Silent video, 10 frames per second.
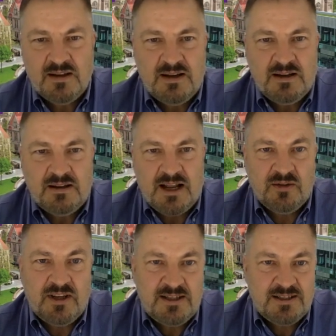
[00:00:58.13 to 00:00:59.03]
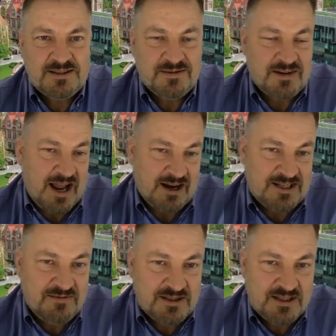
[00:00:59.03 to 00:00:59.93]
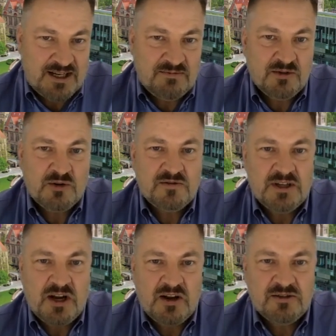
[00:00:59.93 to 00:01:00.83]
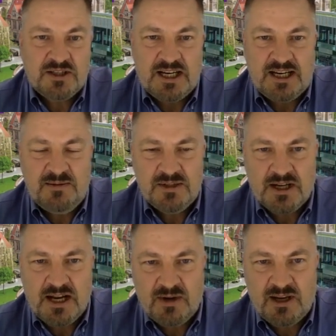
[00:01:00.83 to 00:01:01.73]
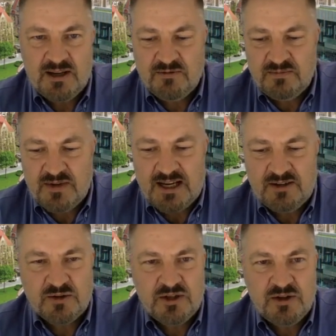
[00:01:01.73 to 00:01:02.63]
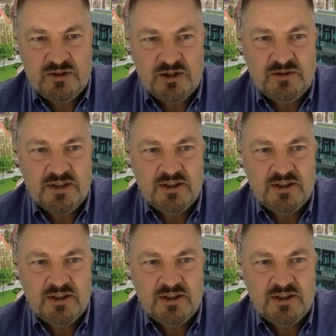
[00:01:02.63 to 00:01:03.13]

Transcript: Now, this activity involves a large team, so let me introduce you to the